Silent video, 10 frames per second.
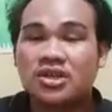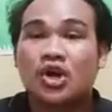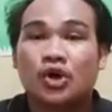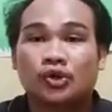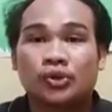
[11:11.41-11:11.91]

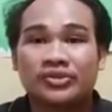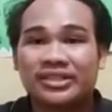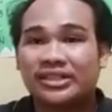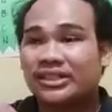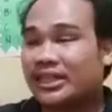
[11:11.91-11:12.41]
those are
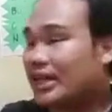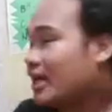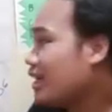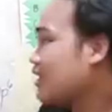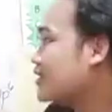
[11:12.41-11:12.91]
the
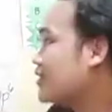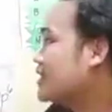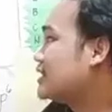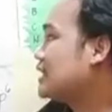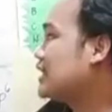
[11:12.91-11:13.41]
electrons
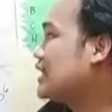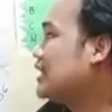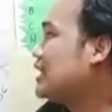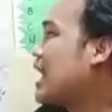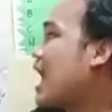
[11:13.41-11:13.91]
in
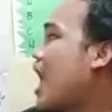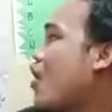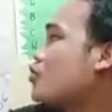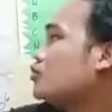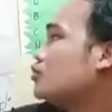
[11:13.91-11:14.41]

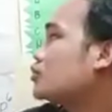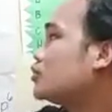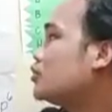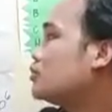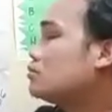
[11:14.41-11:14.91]

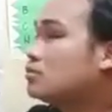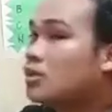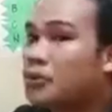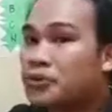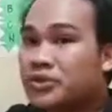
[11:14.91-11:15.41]

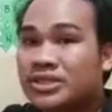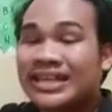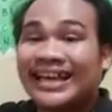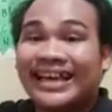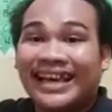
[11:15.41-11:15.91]
outermost
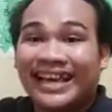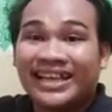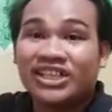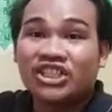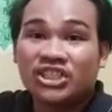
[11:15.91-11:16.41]

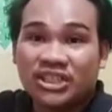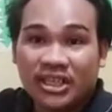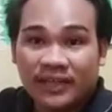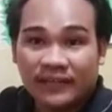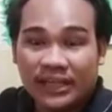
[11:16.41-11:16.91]
energy
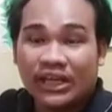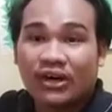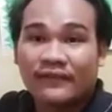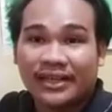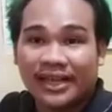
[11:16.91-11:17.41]
level of
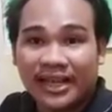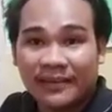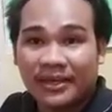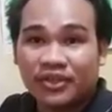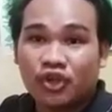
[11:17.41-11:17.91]
an
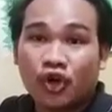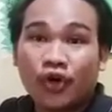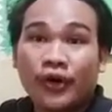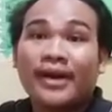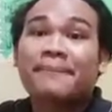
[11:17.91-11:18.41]
element or
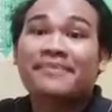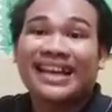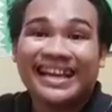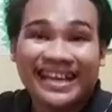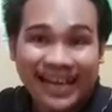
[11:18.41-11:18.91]
an
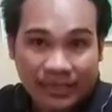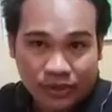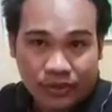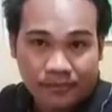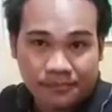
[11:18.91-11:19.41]
atom.
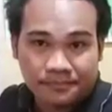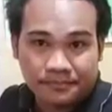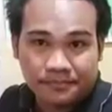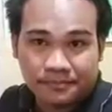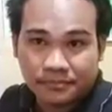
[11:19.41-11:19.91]

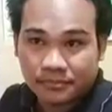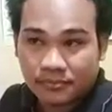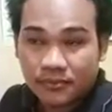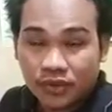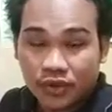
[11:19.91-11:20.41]

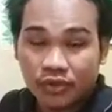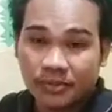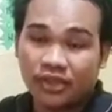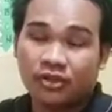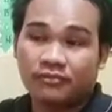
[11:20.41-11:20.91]
Don't be
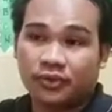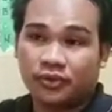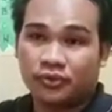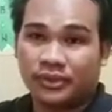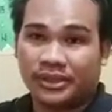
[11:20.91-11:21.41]
confused
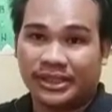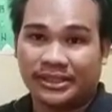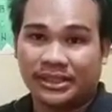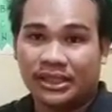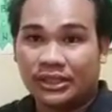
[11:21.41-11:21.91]
with that
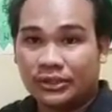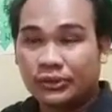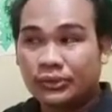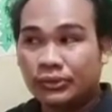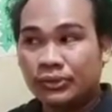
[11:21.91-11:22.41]

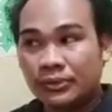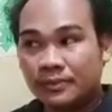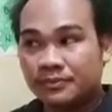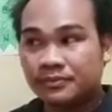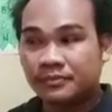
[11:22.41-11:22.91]
two
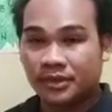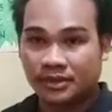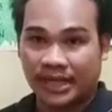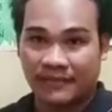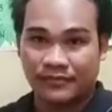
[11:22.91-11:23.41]

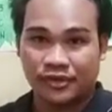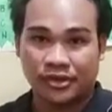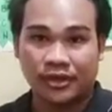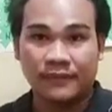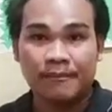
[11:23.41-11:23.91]
types
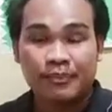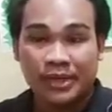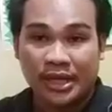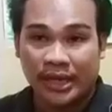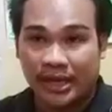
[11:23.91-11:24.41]
of
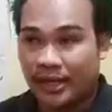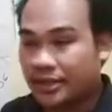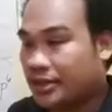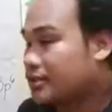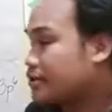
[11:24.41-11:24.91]

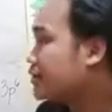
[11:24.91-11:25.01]
electrons.